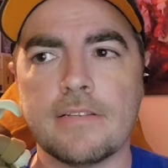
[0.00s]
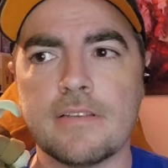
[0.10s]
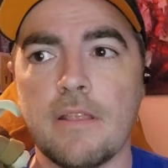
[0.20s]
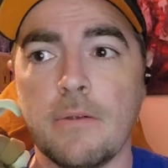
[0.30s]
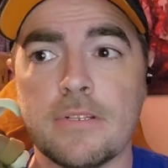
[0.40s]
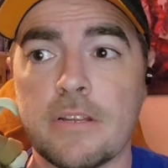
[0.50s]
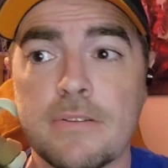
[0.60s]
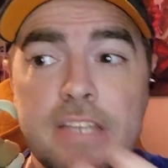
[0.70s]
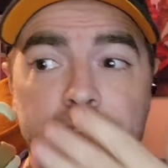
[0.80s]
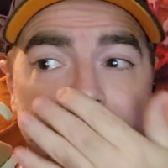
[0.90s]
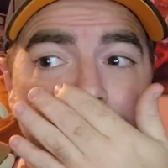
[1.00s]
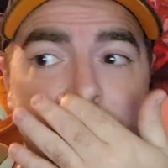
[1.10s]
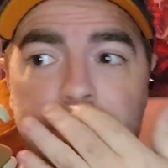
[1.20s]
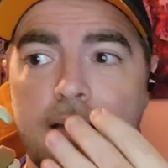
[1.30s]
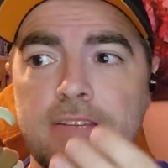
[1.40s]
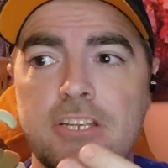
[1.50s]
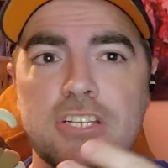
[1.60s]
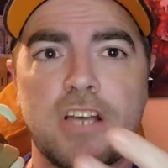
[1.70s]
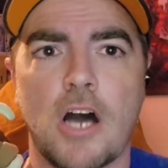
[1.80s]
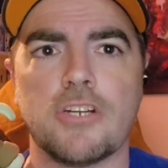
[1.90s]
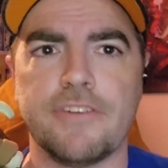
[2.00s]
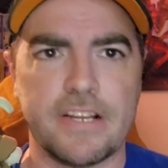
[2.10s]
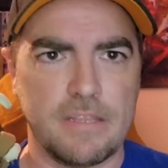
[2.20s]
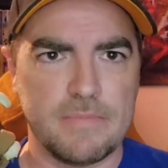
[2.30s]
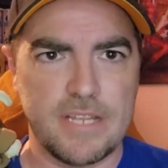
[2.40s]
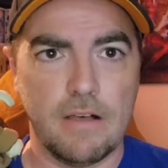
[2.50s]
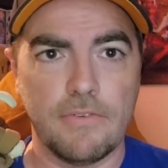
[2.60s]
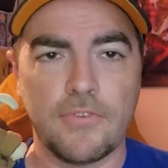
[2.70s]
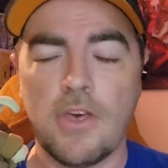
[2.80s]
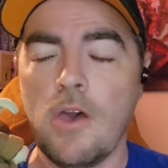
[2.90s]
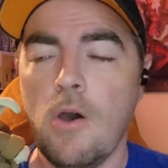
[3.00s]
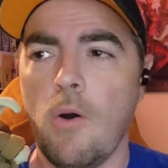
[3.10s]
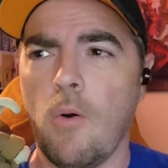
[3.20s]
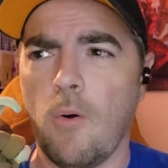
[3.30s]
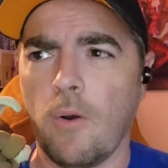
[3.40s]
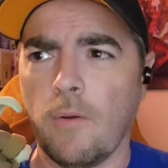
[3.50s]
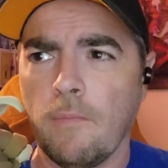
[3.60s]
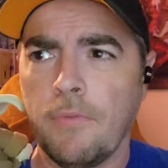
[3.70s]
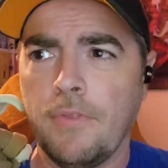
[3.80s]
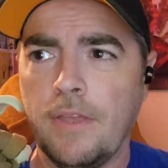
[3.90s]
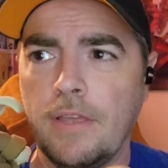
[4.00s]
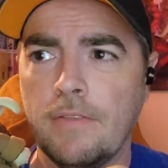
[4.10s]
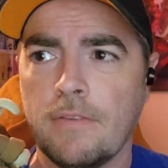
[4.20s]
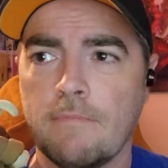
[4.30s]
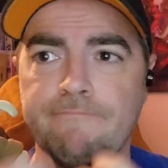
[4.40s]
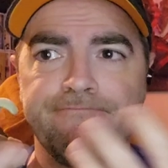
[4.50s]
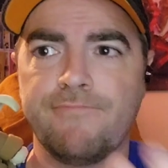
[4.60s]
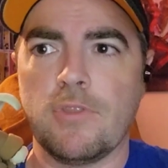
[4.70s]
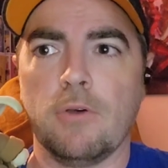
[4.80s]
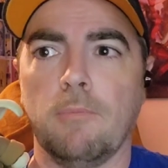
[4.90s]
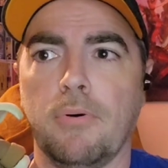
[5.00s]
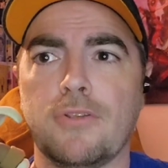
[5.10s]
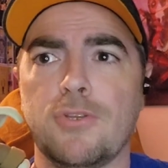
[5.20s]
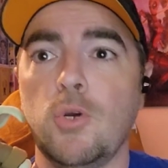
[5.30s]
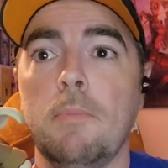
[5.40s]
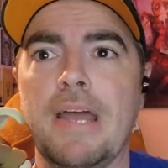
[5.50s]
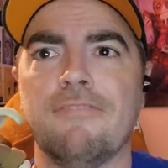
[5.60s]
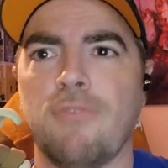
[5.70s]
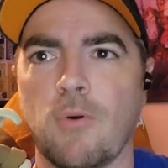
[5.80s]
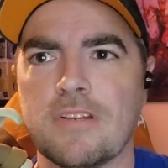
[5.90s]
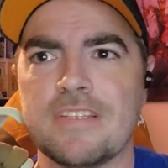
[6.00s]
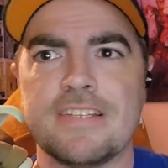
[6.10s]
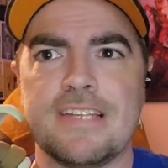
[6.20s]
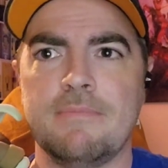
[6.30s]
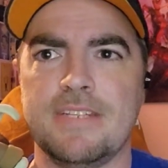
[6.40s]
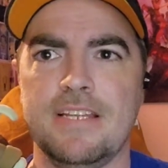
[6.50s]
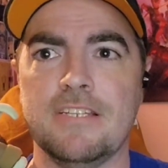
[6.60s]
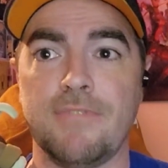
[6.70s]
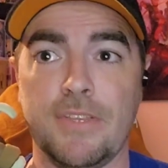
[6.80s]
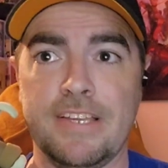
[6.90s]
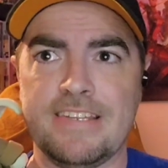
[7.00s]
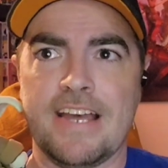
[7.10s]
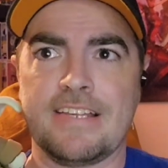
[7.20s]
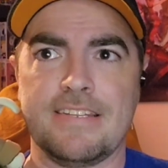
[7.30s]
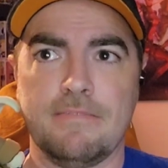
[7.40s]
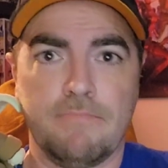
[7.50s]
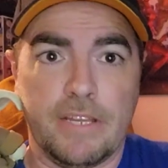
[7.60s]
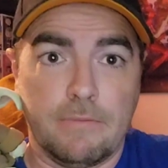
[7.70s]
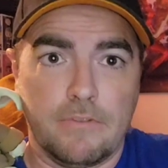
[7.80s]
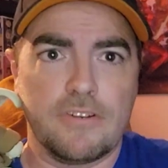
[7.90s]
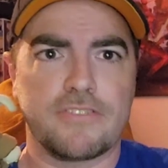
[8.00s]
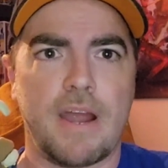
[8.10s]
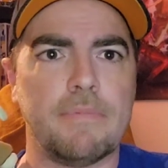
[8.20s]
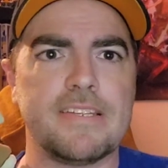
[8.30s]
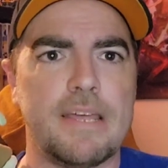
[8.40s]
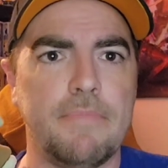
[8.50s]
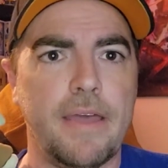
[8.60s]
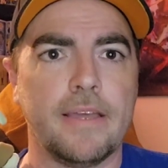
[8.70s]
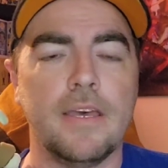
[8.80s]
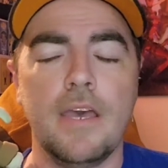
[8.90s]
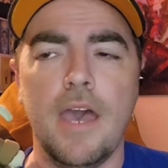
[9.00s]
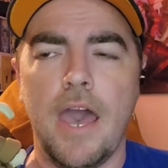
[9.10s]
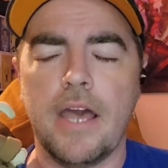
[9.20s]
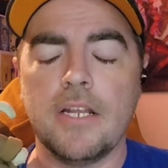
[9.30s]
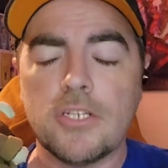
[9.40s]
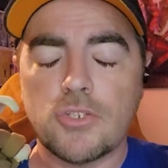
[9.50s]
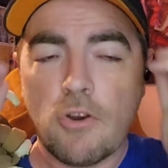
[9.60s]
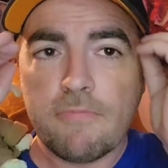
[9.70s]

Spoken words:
there's even sometimes they just contradict themselves, or they'll put 2 metaphors in the same sentence for the exact, like they're describing the same thing. And it drove